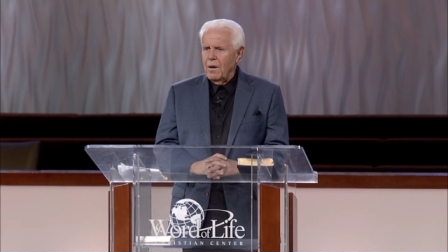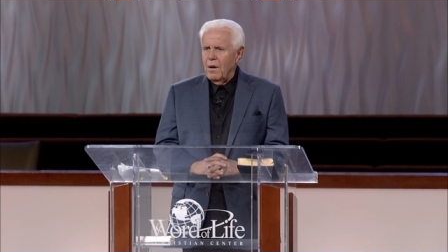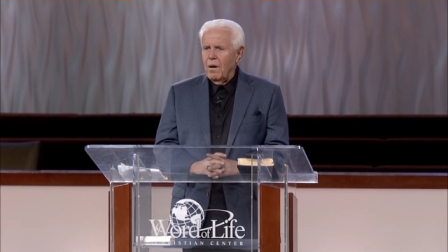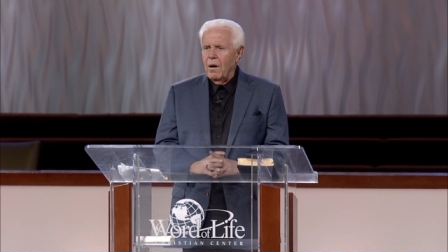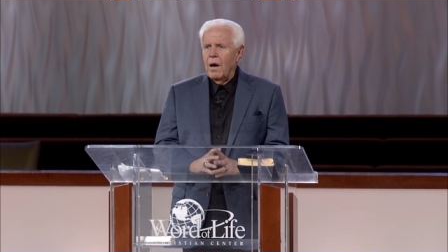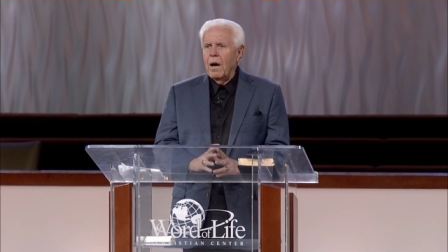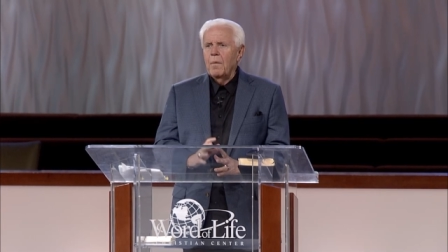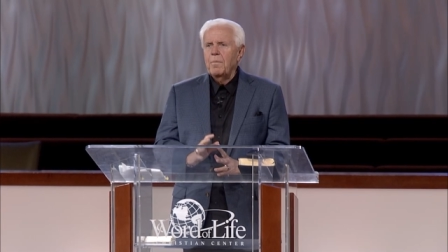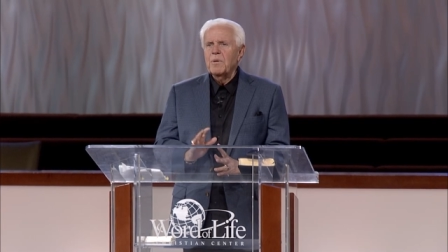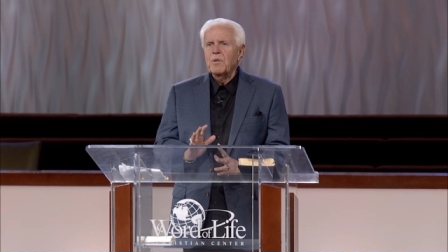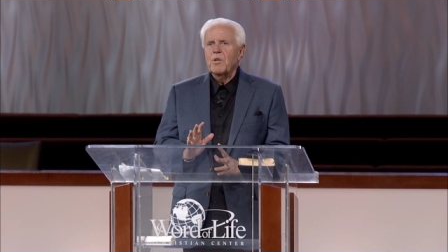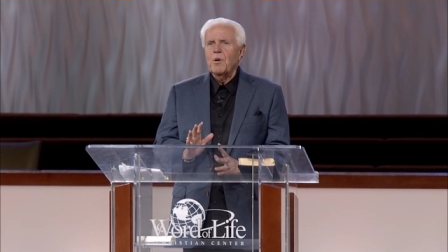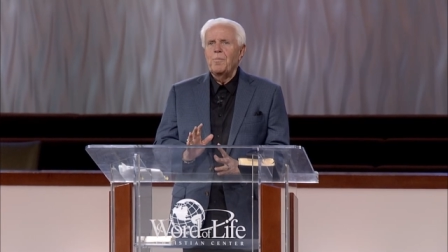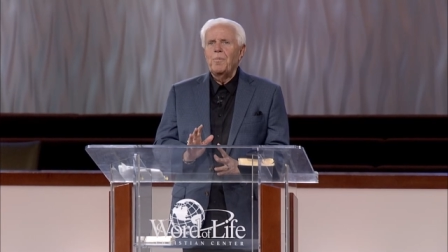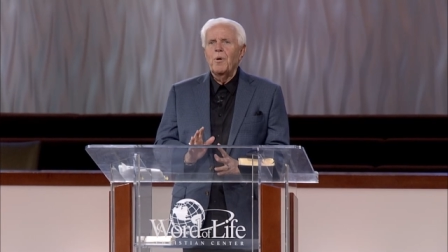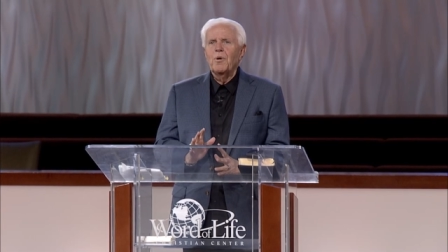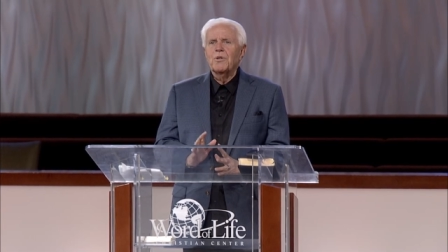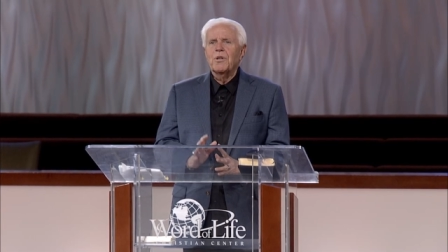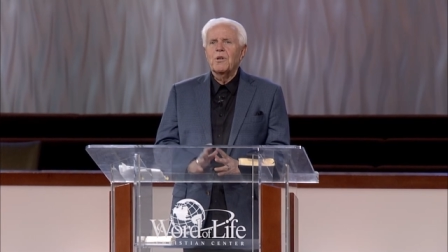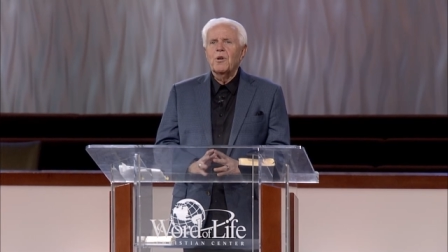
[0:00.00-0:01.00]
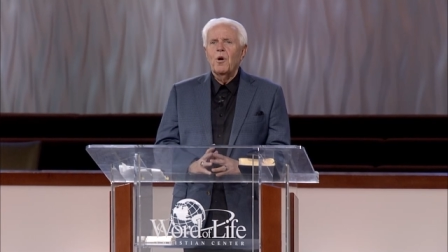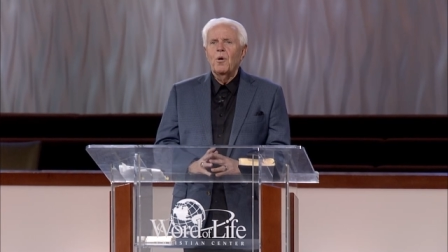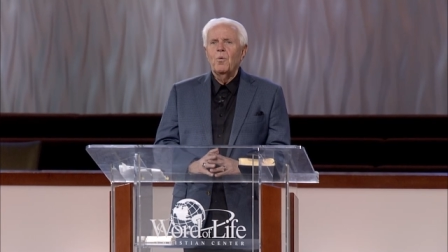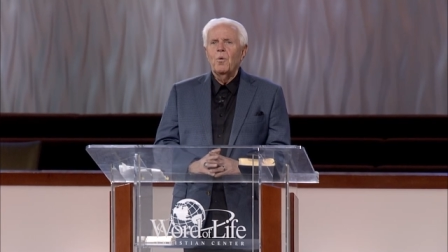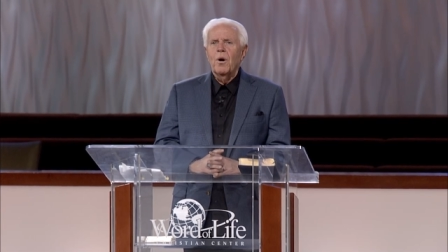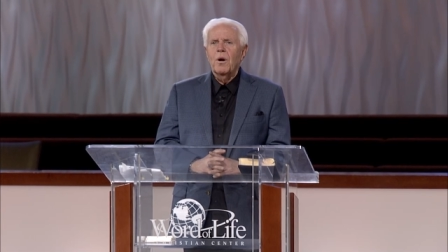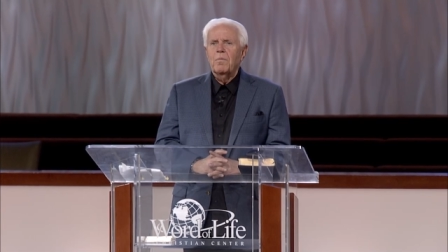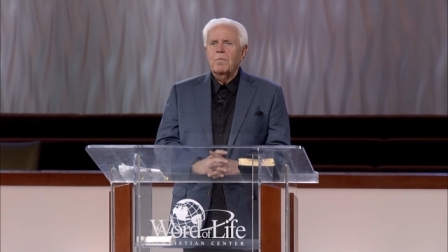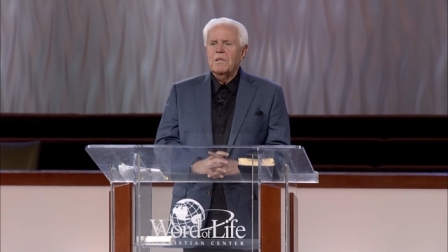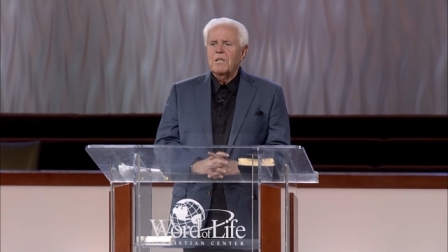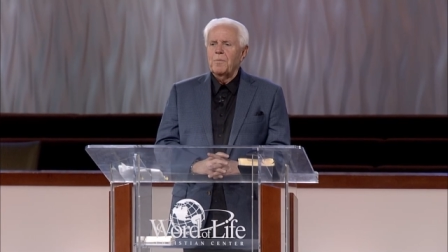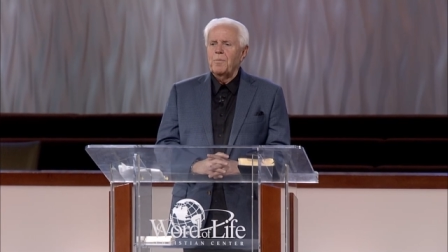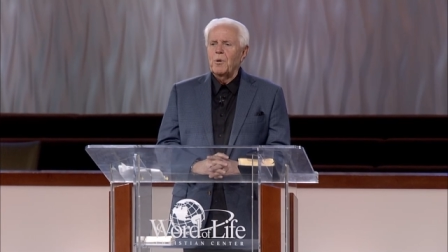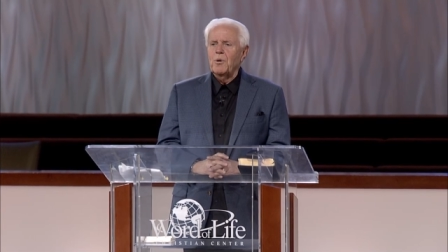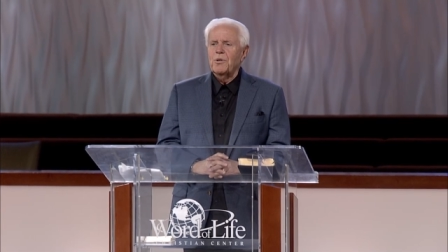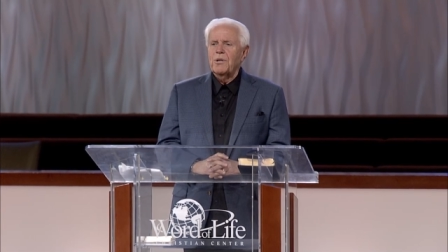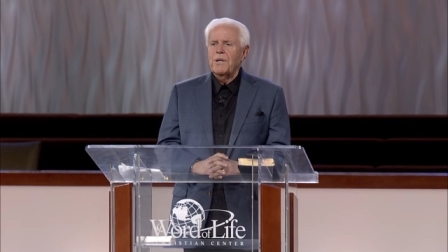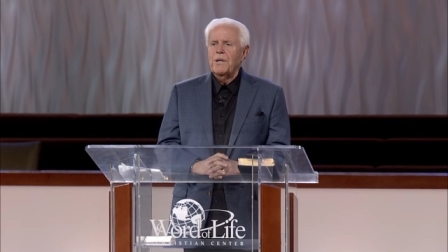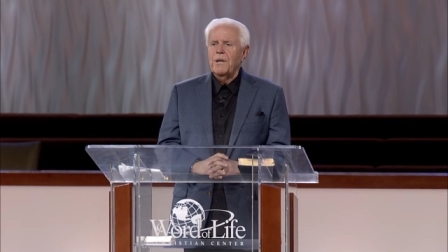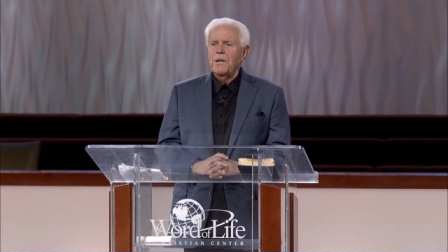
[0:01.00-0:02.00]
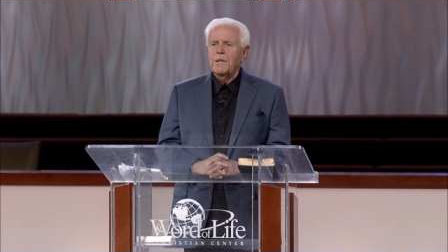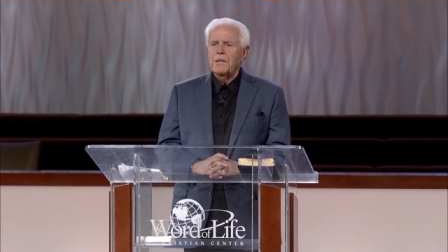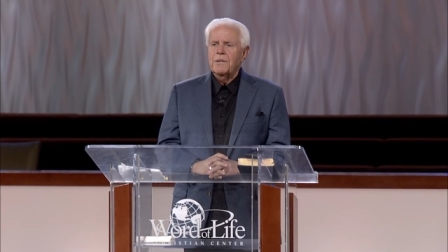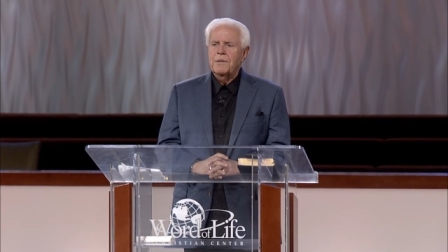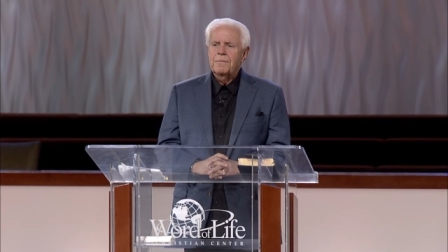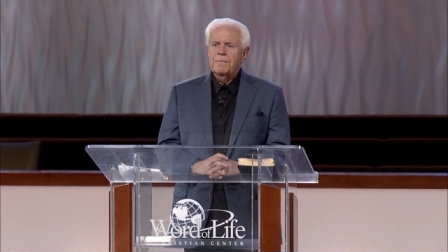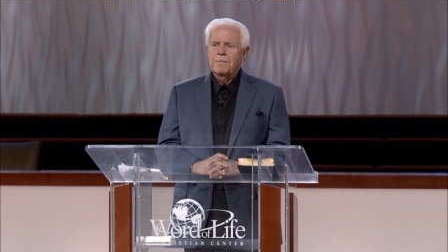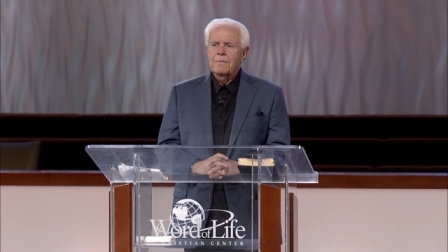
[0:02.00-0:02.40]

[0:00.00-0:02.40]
Oh, but suppose it don't work. But suppose it does.